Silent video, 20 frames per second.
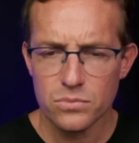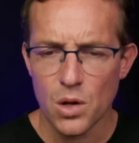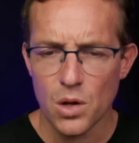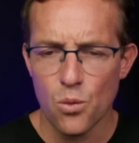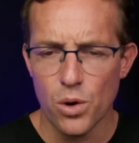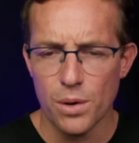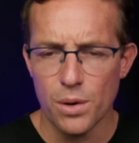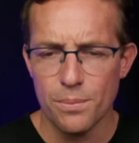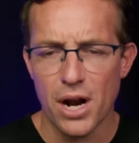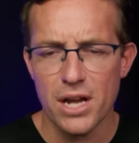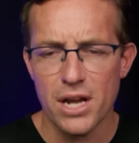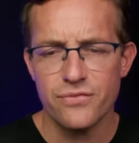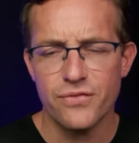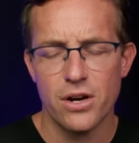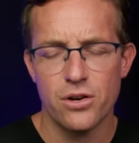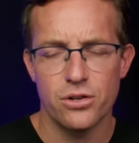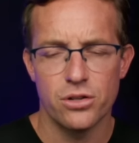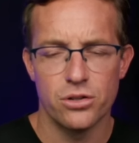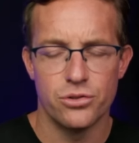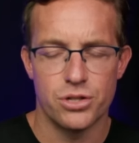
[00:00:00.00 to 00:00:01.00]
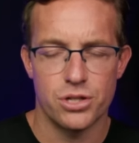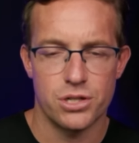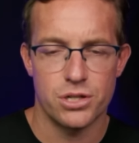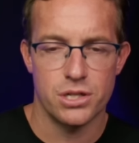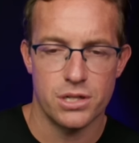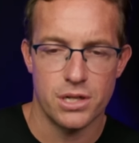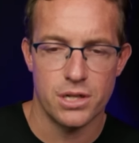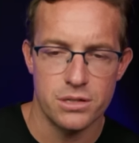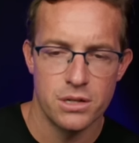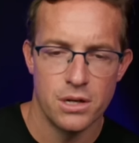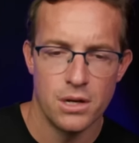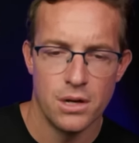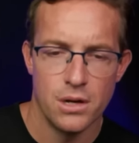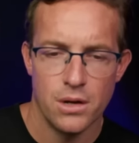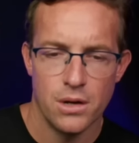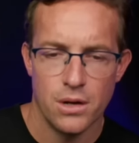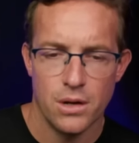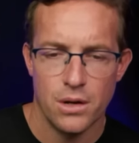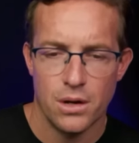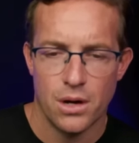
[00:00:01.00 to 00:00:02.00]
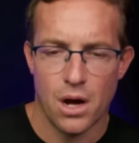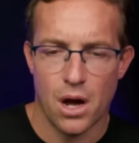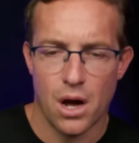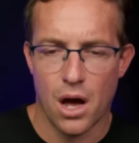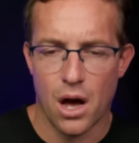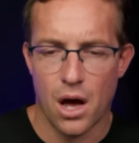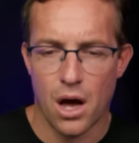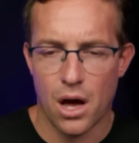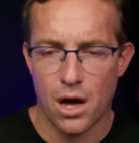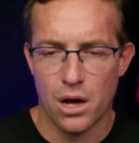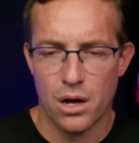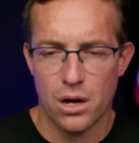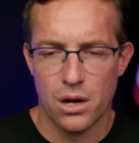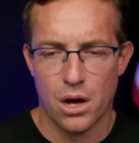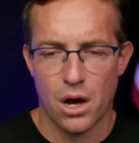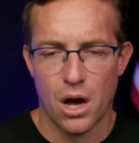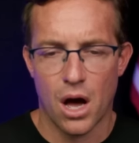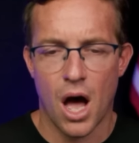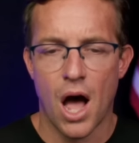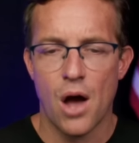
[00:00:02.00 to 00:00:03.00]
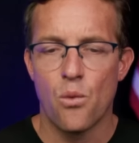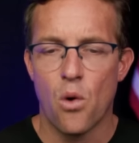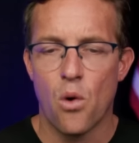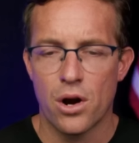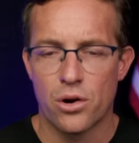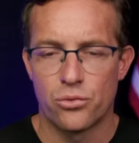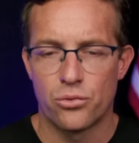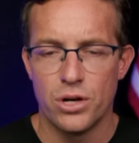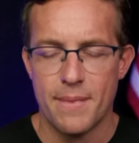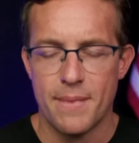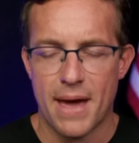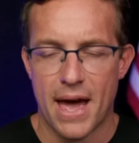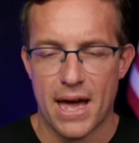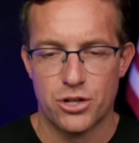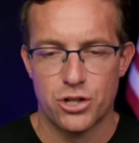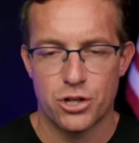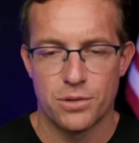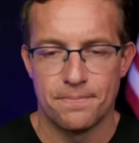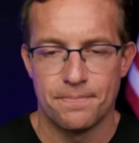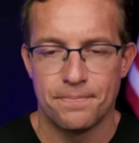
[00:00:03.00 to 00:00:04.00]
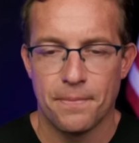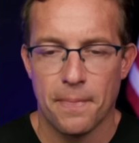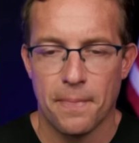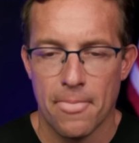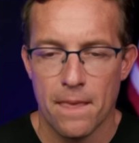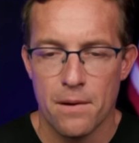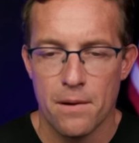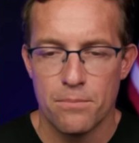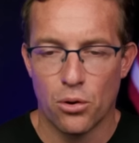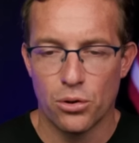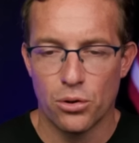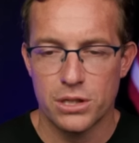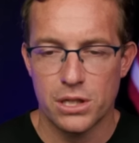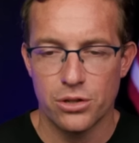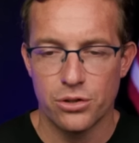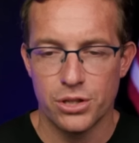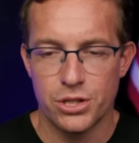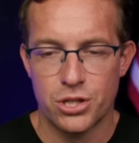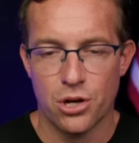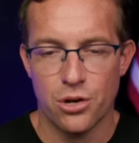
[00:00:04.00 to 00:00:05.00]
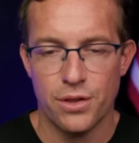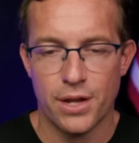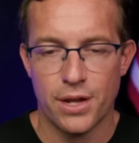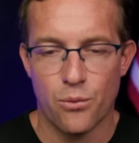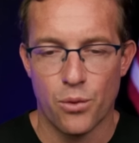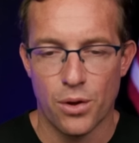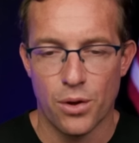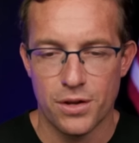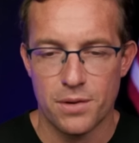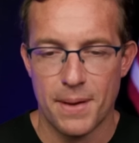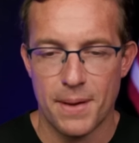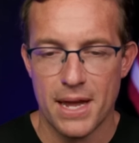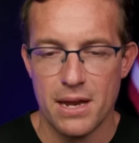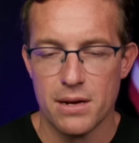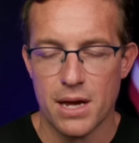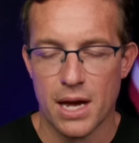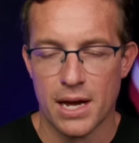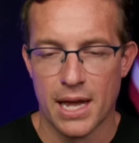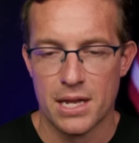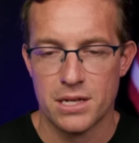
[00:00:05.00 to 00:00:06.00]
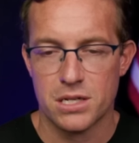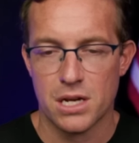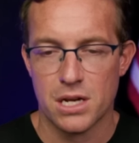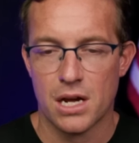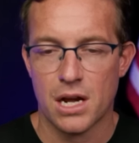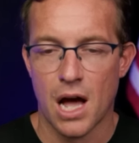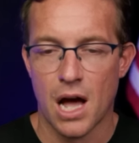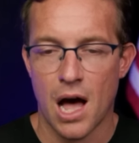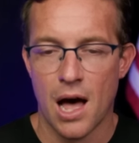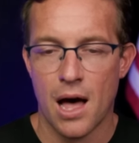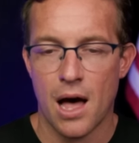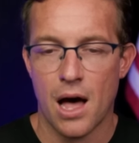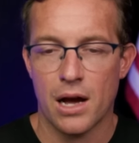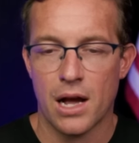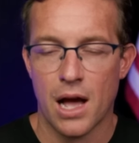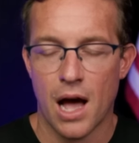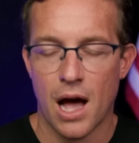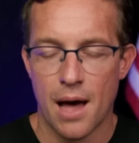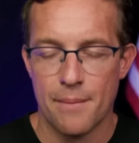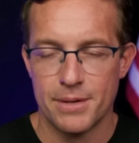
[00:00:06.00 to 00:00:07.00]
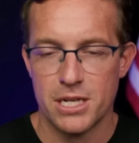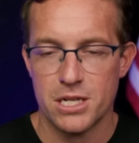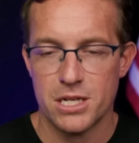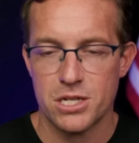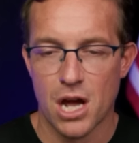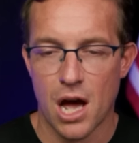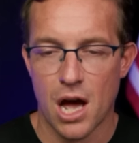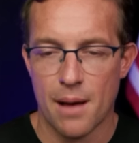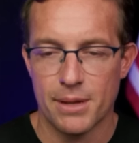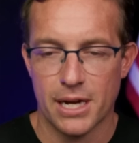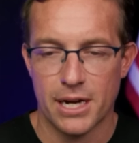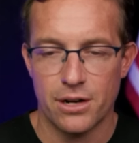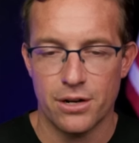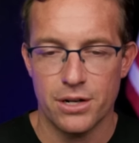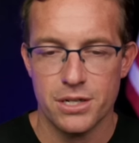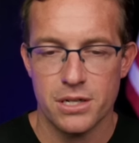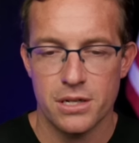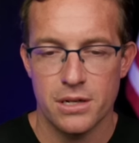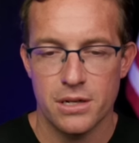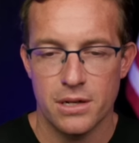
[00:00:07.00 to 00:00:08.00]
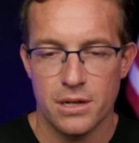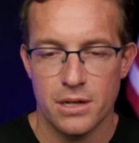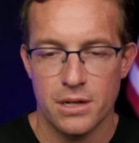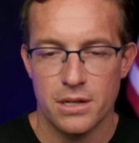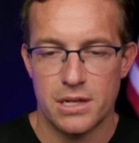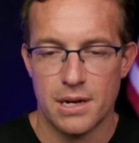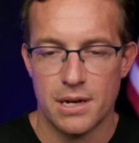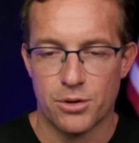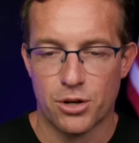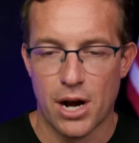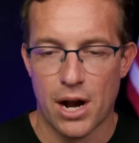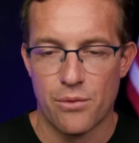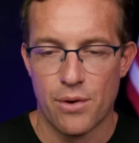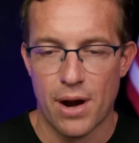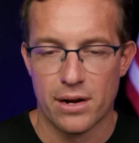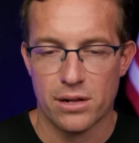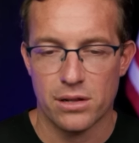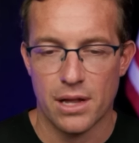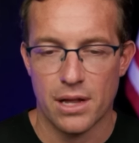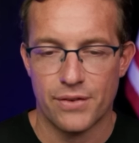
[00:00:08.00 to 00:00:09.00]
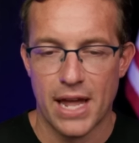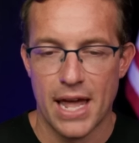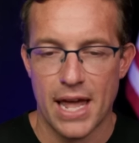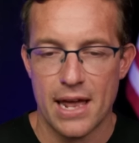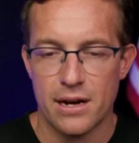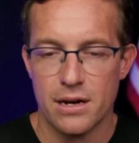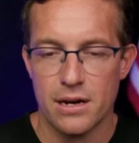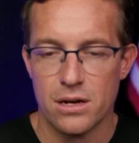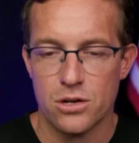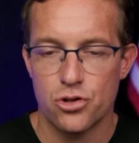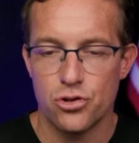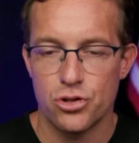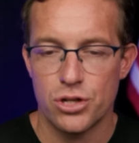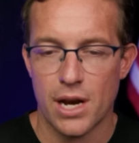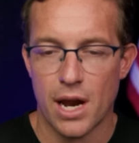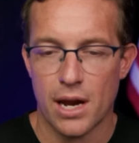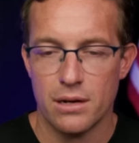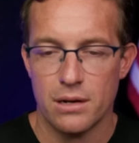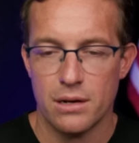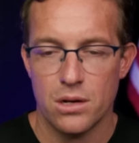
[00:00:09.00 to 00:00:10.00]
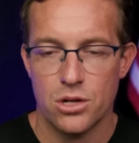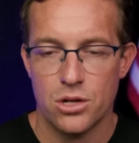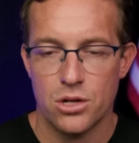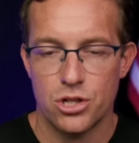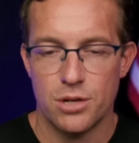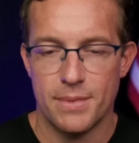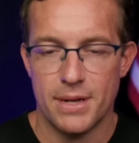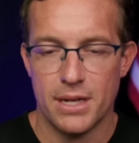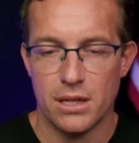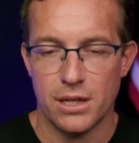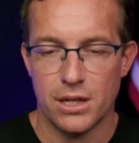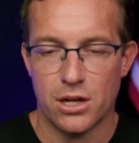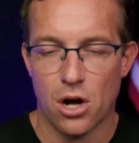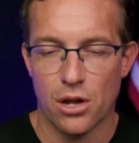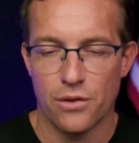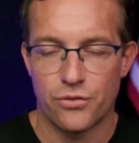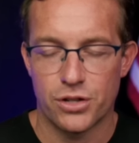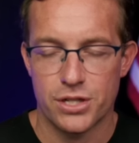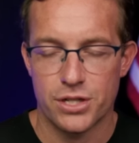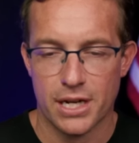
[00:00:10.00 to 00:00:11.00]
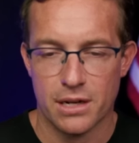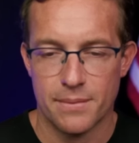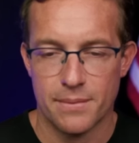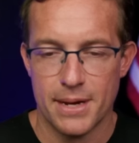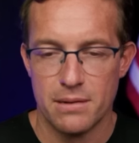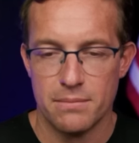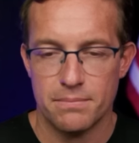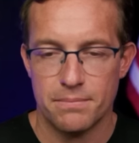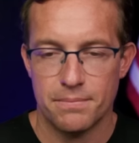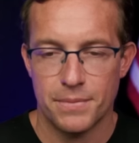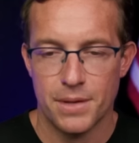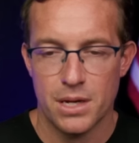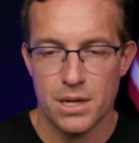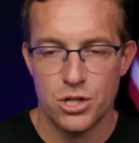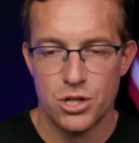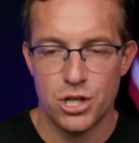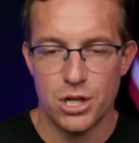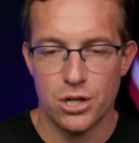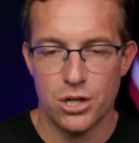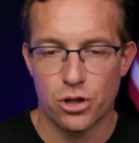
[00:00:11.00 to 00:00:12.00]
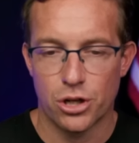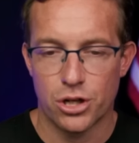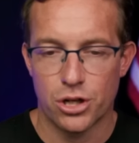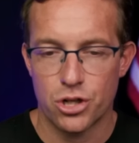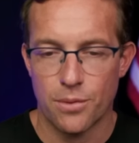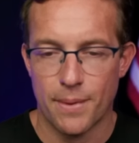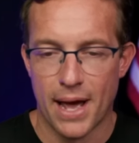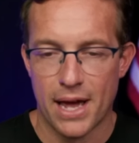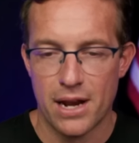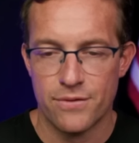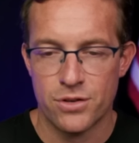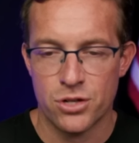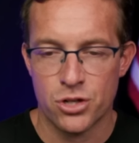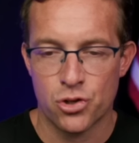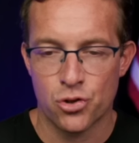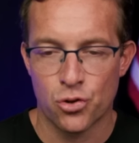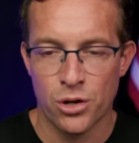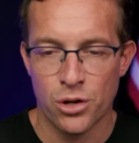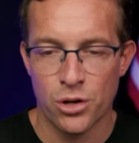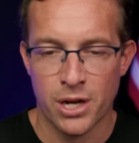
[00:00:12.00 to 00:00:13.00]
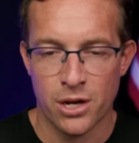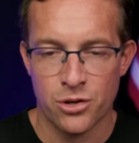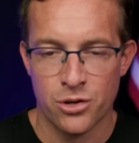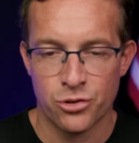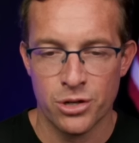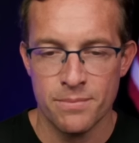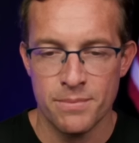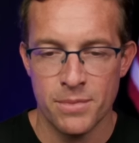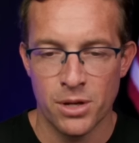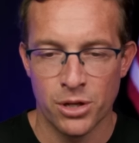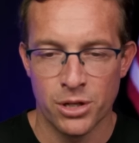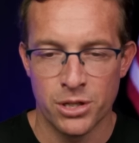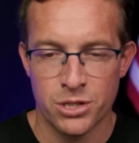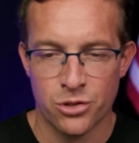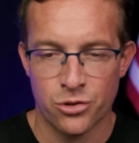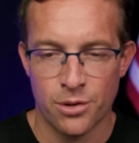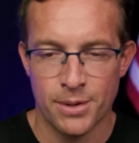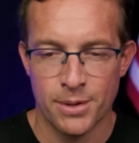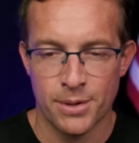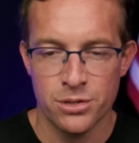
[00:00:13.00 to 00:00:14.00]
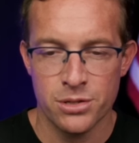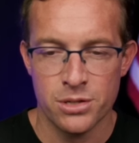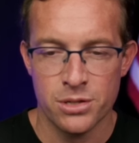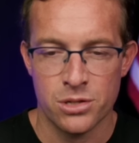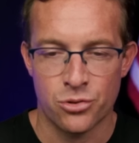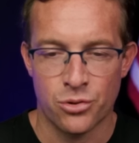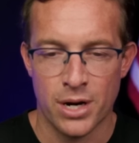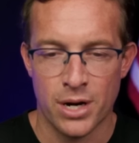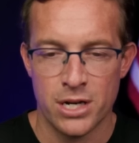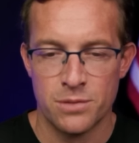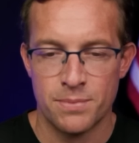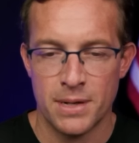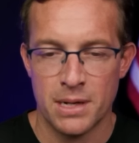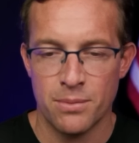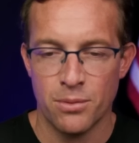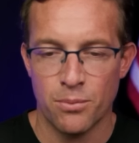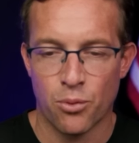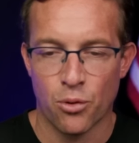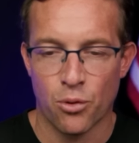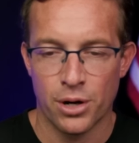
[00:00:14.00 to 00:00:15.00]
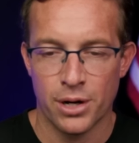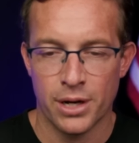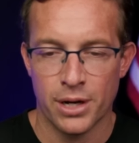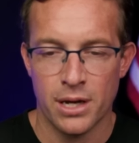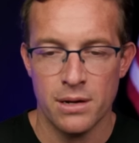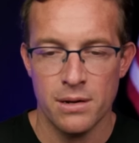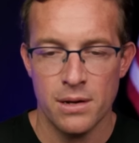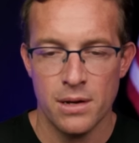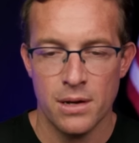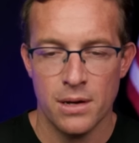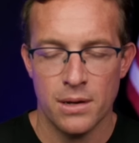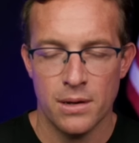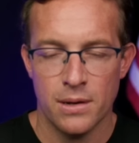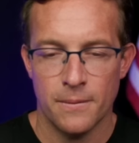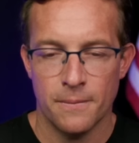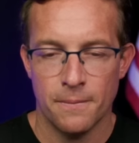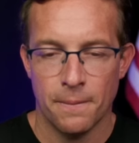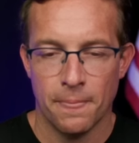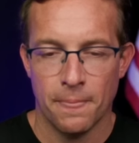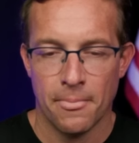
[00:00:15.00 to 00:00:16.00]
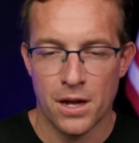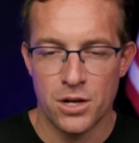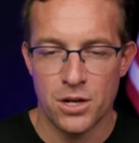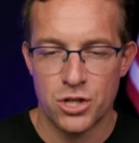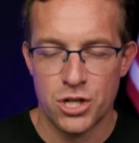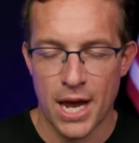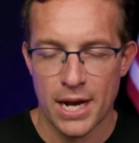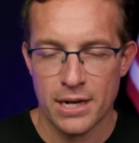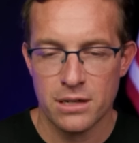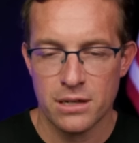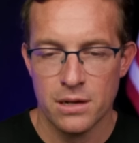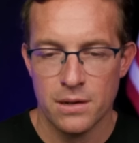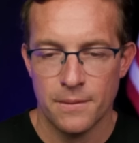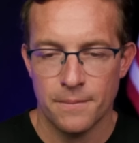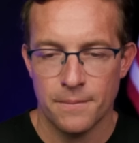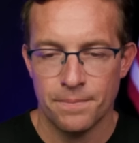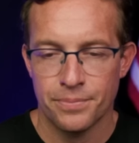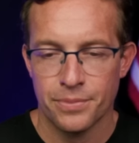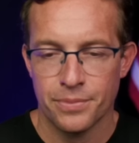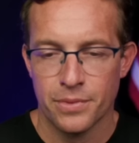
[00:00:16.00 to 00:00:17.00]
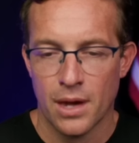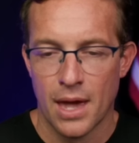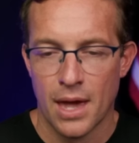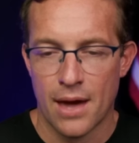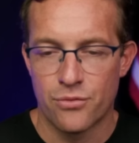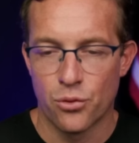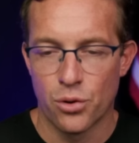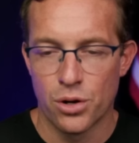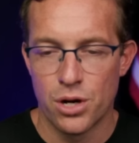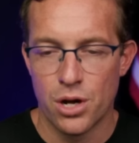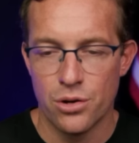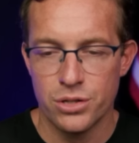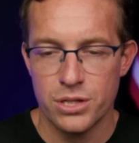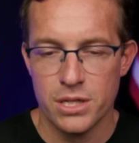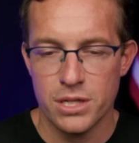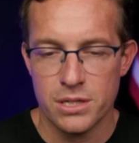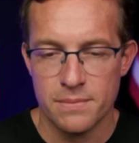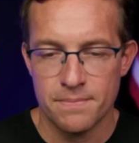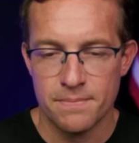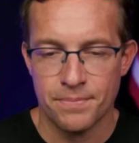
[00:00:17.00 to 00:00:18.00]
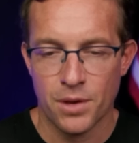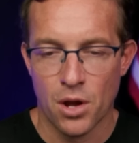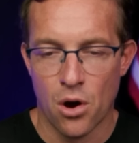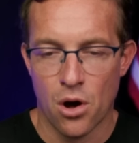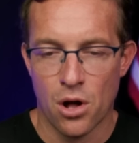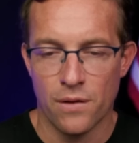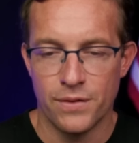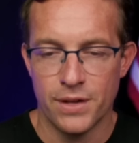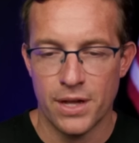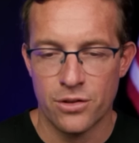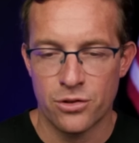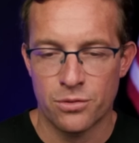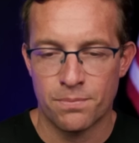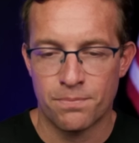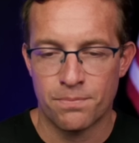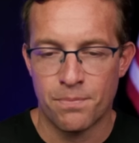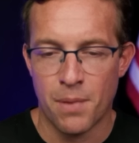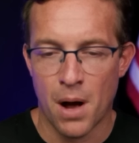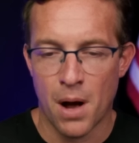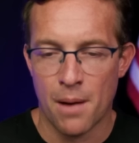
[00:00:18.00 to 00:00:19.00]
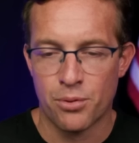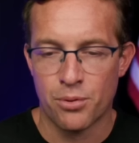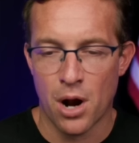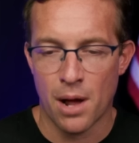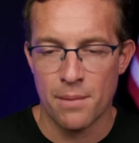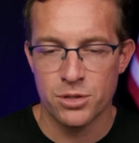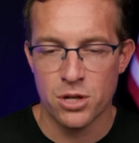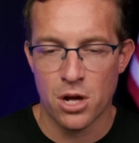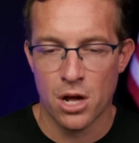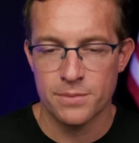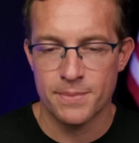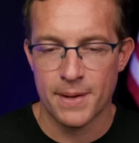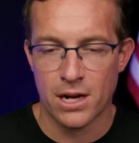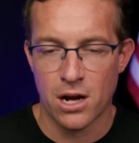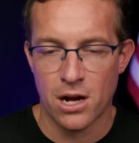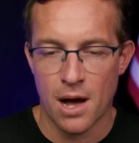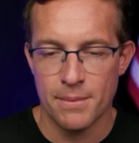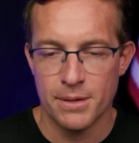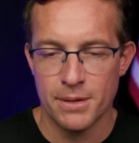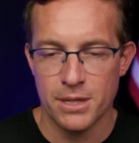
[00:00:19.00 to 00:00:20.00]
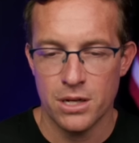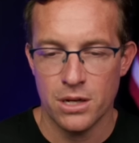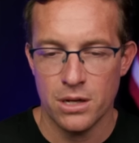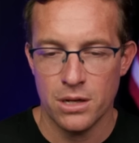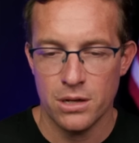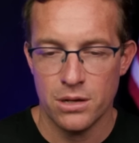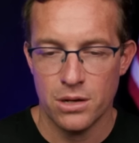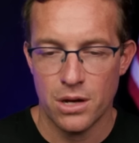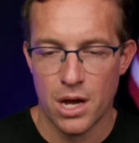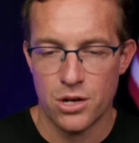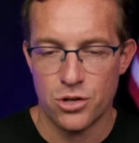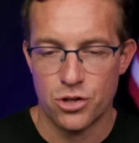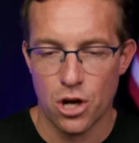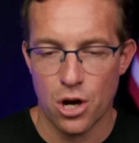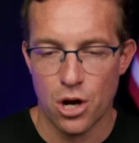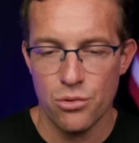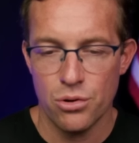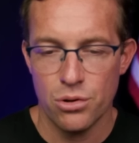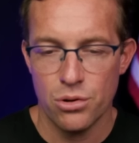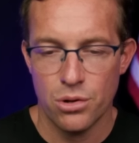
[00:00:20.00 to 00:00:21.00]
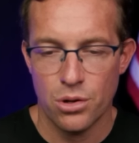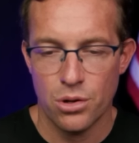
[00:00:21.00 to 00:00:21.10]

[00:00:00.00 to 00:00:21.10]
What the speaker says: When a prize fighter loses, he says, I want a rematch. Polls clearly show that I won the debate against a communist Kamala Harris, a Democrat radical left candidate. Tuesday night, she immediately called for a second debate. She and crooked Joe Biden have destroyed the country, millions of criminals and deranged people pouring in unchecked. Everyone knows this. All the other problems caused by Kamala and Joe.